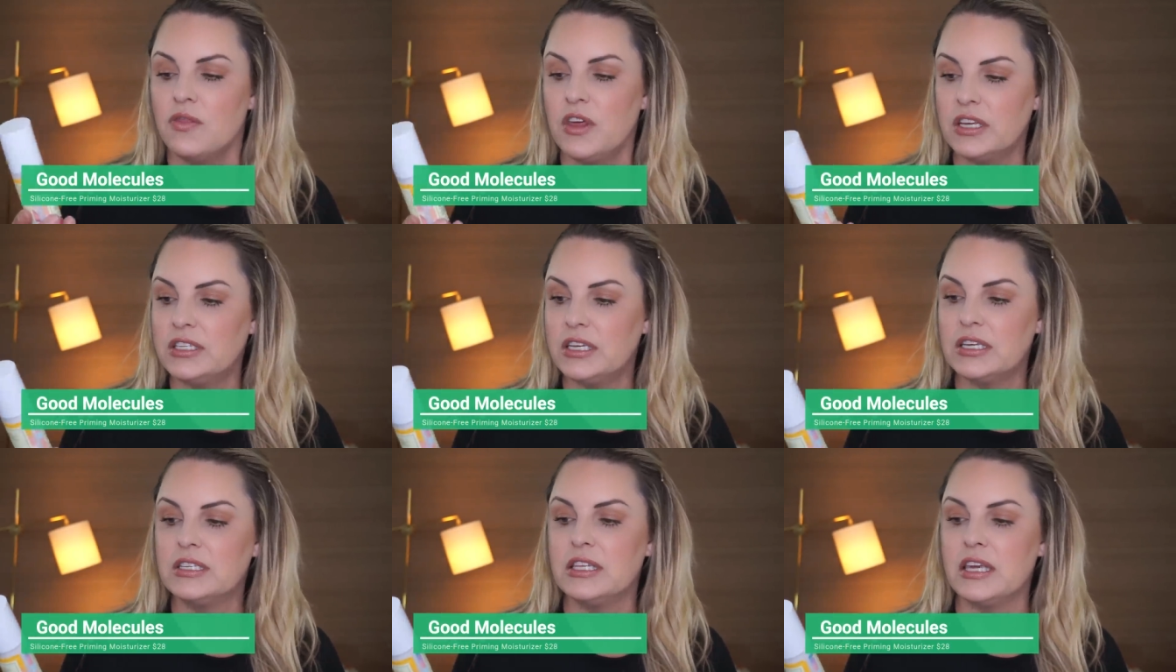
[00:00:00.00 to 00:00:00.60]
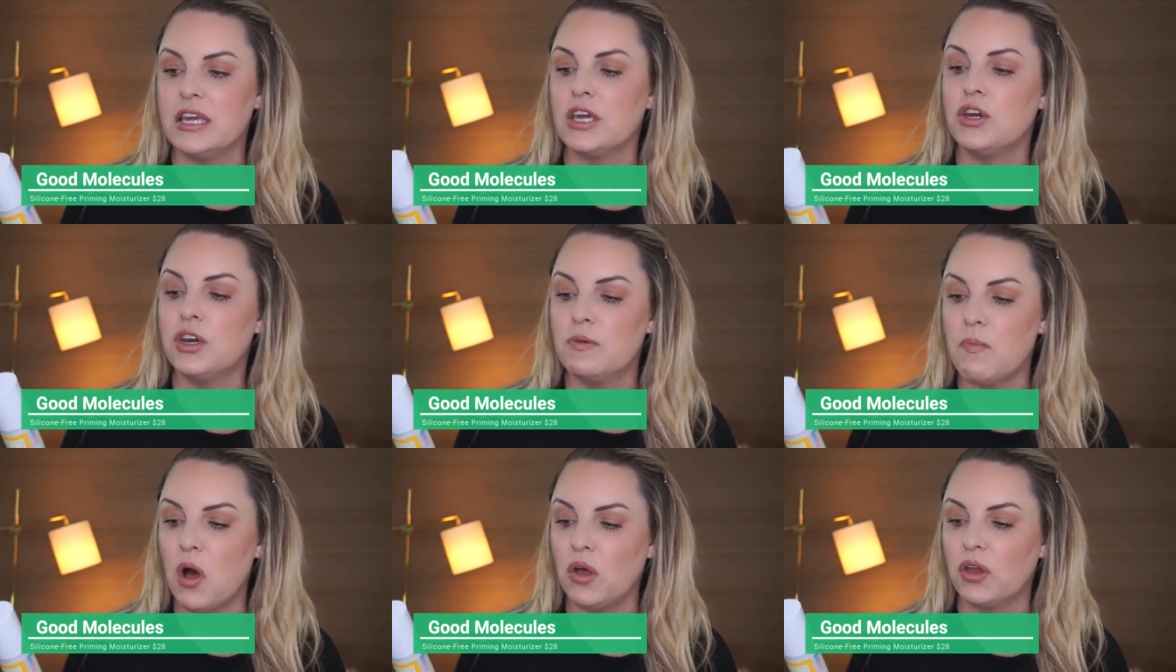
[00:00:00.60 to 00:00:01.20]
this is the
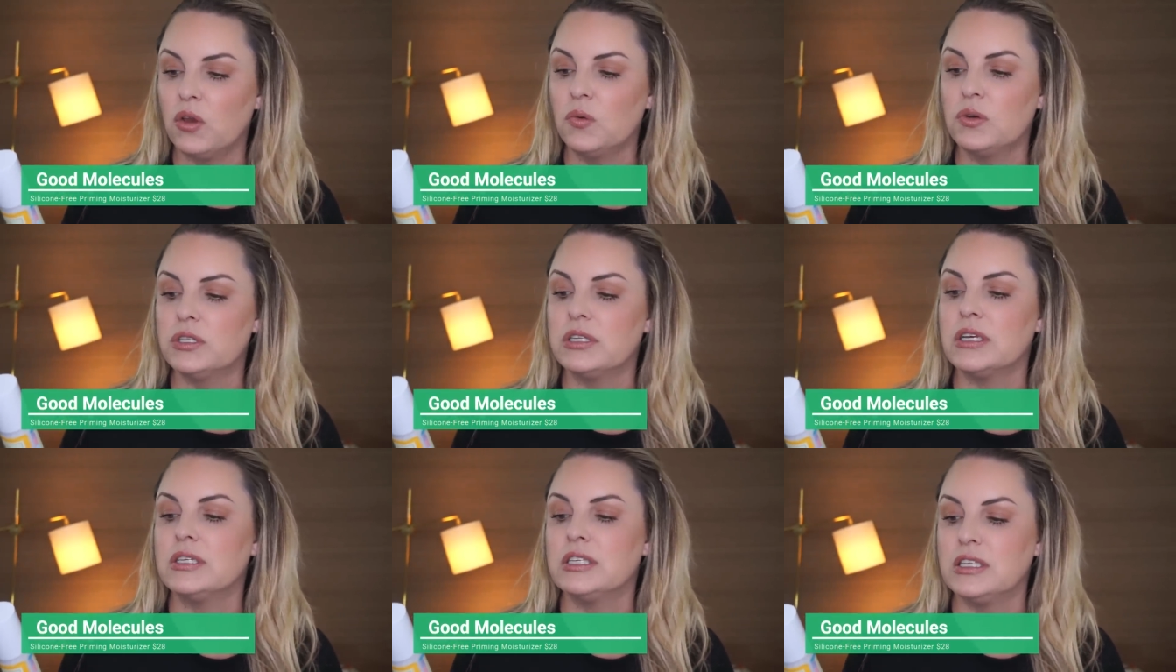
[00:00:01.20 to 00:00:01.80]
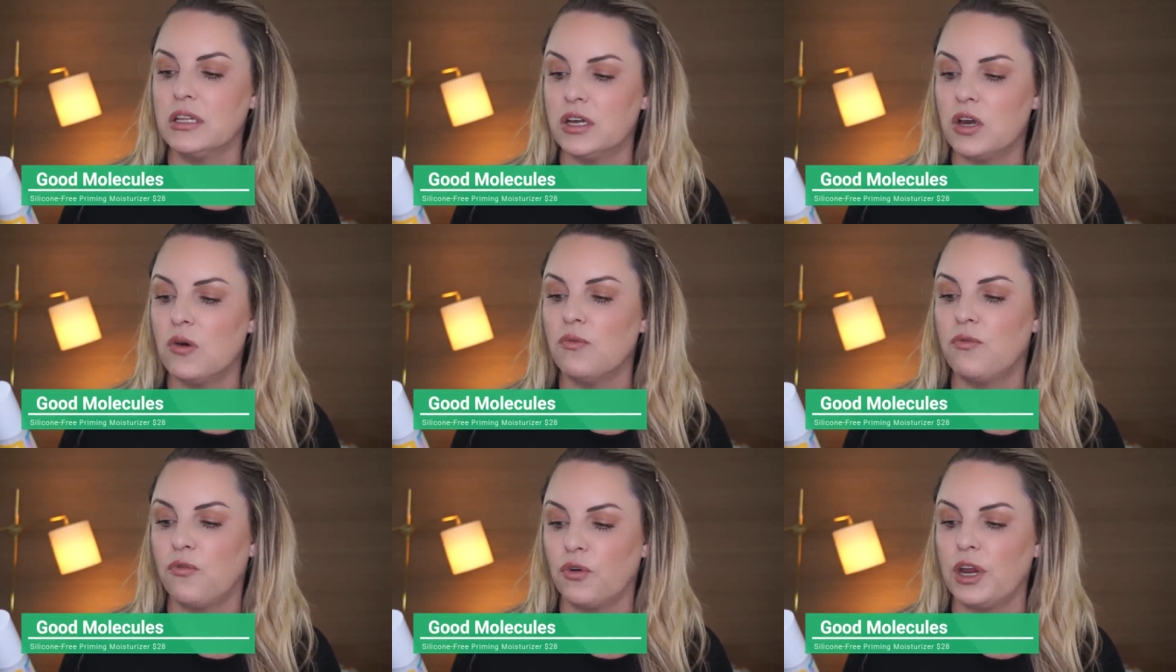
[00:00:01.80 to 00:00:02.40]
good molecules
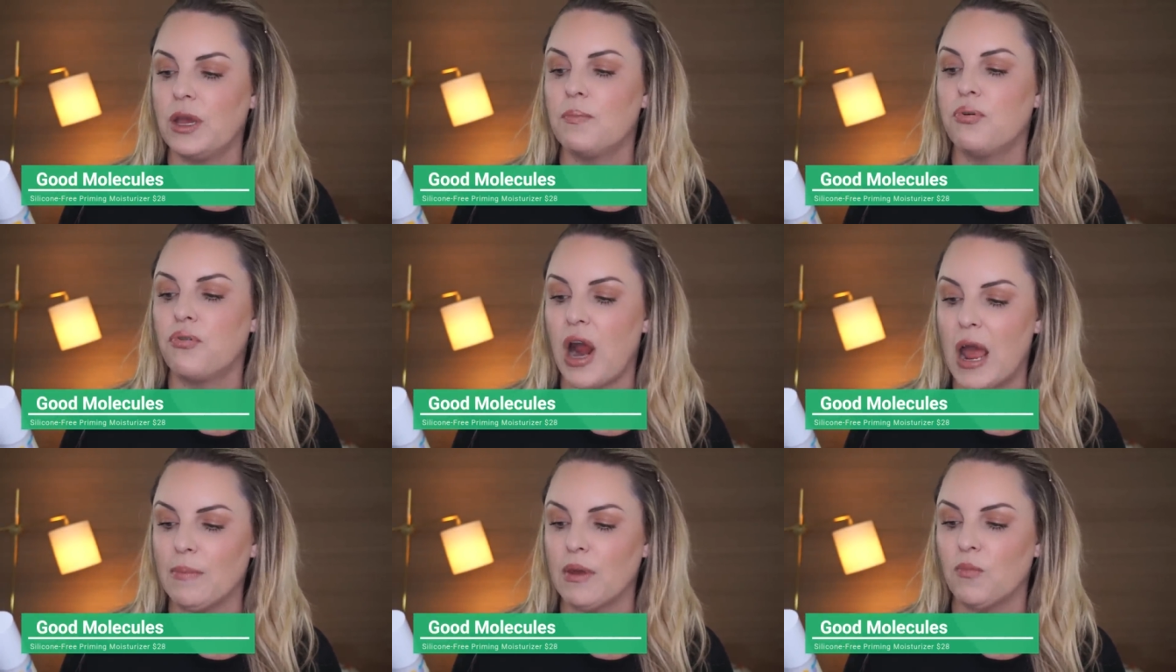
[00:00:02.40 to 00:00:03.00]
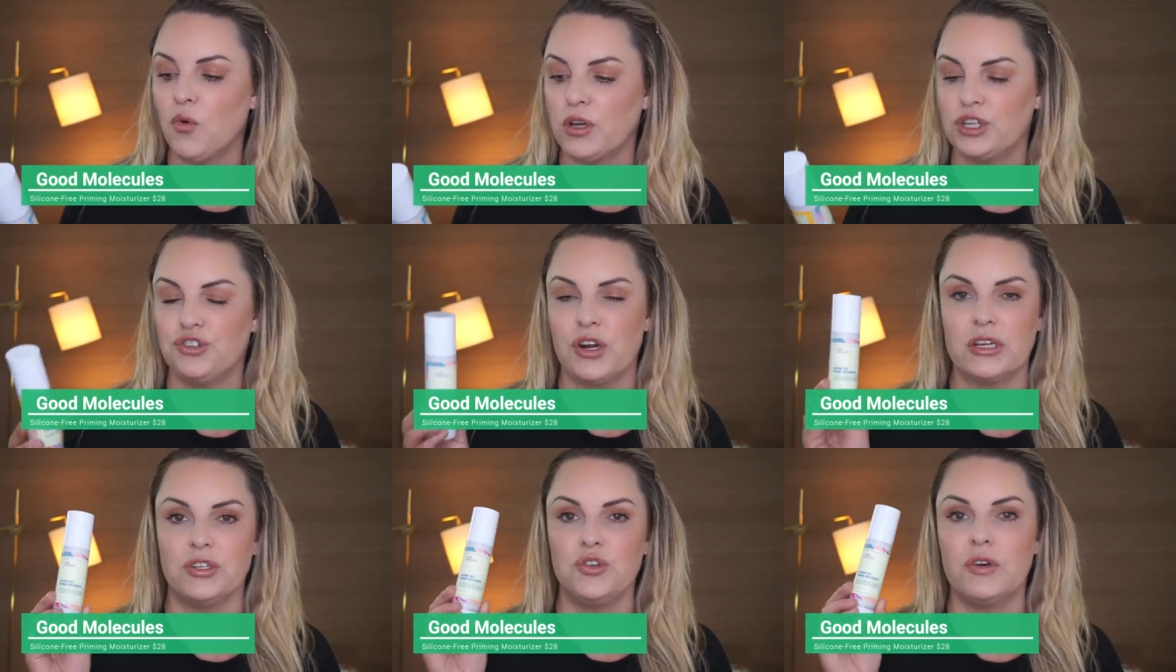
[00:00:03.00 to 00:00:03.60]
silicone free priming
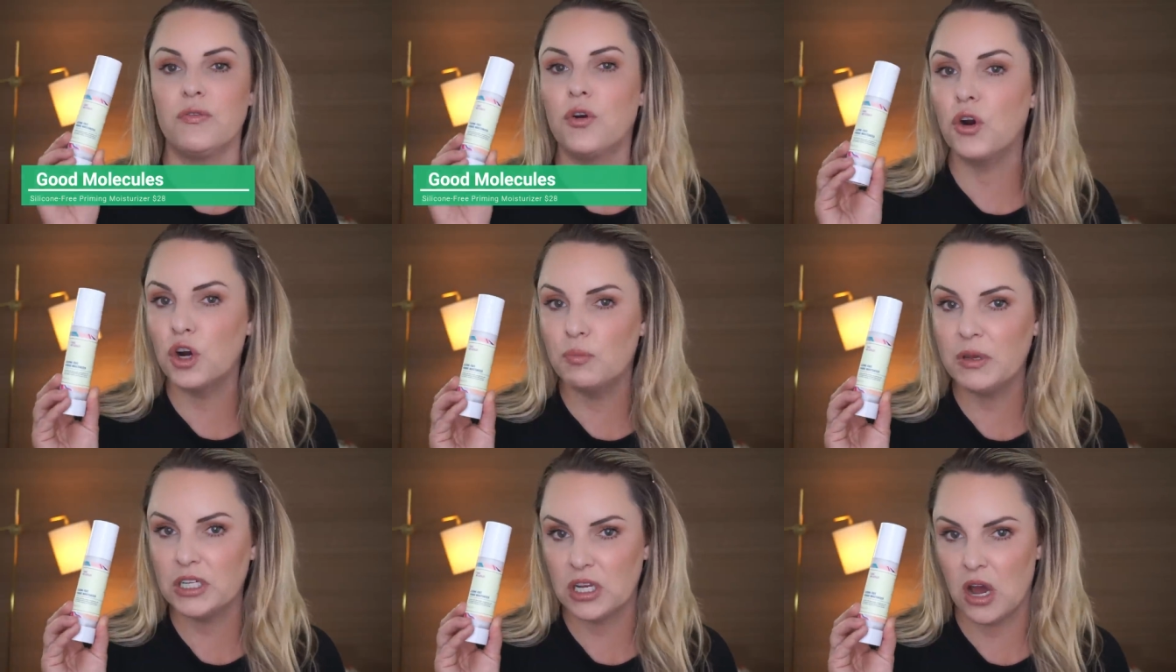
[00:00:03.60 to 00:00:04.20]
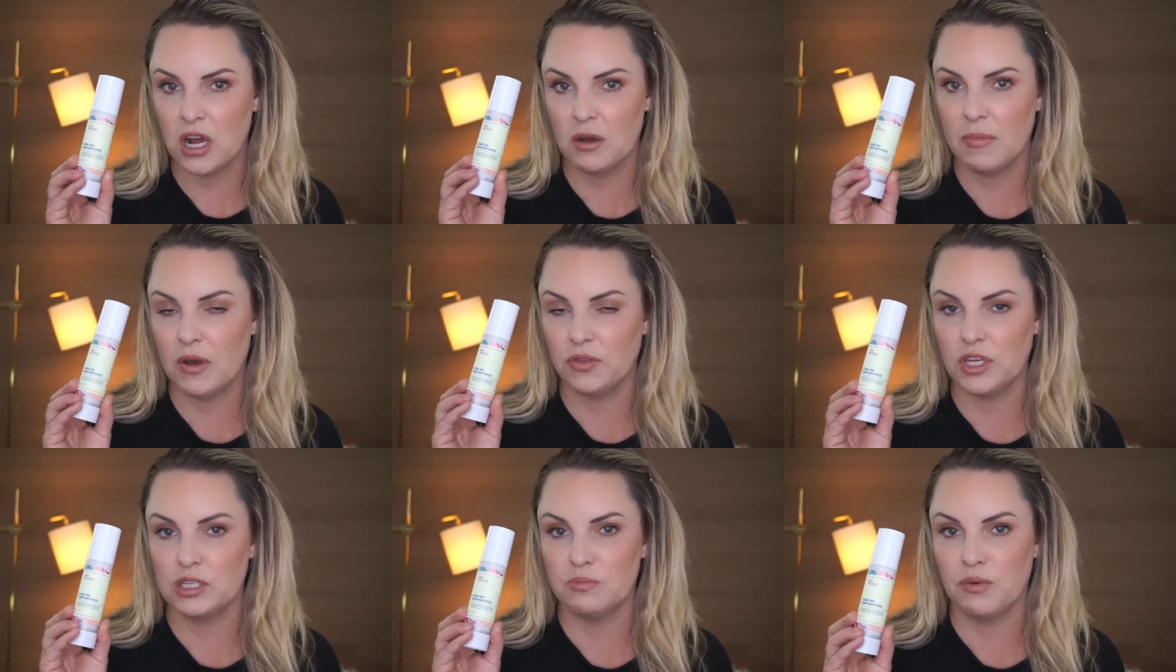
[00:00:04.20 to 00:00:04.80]
moisturizer you have heard me talk
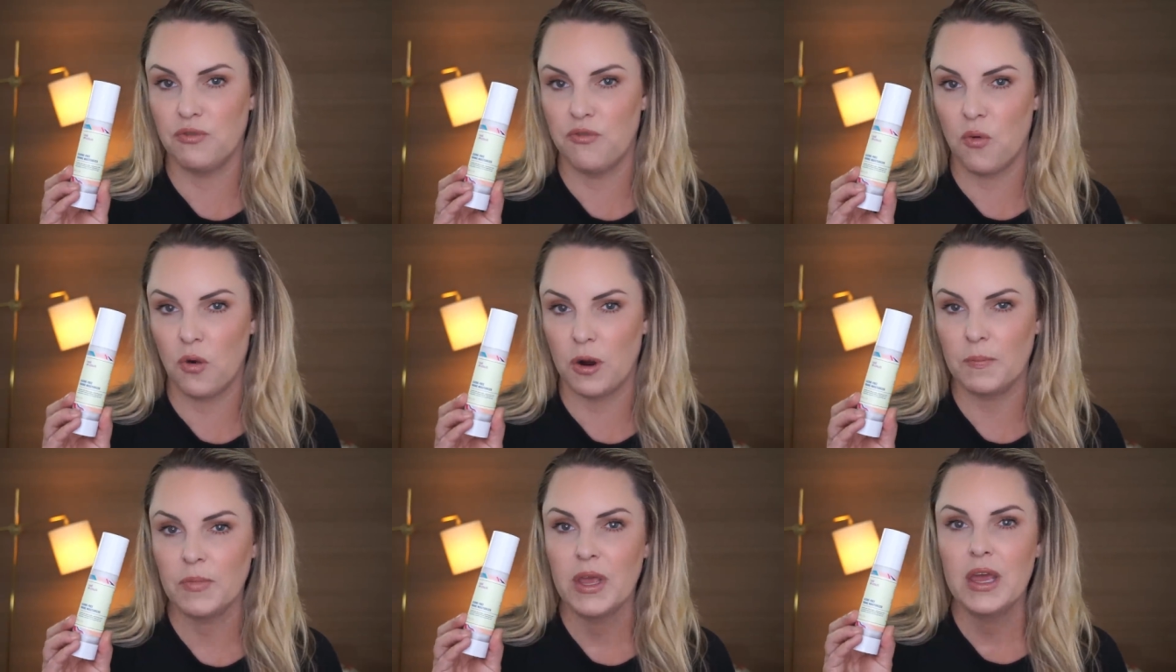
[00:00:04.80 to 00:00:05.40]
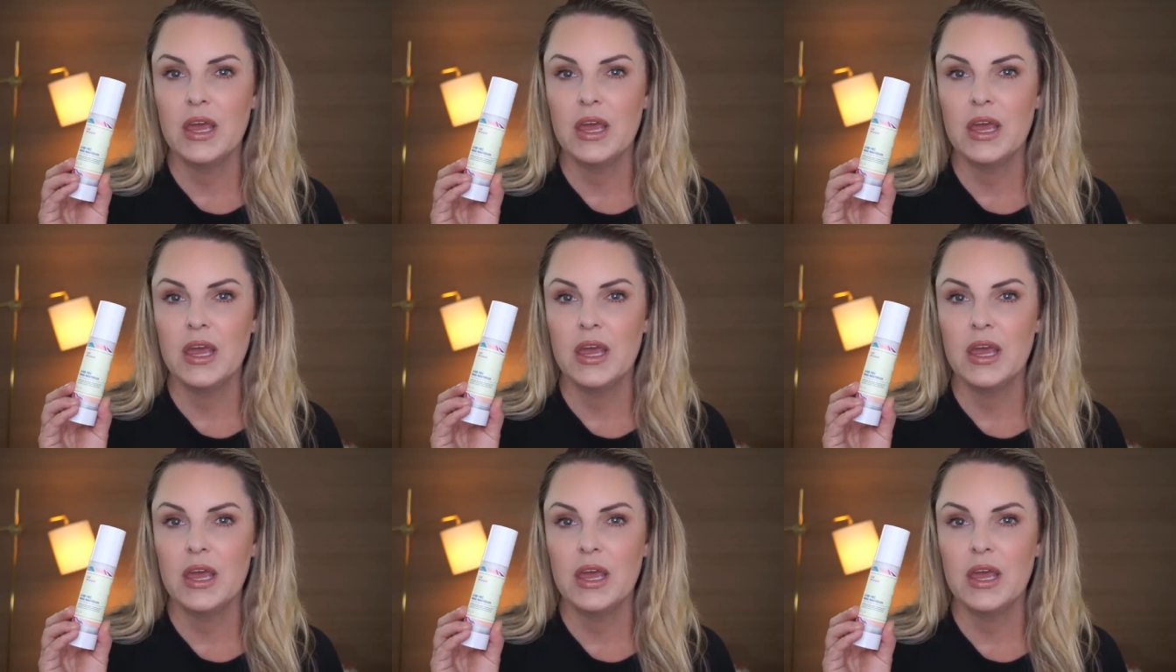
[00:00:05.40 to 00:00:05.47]
about this before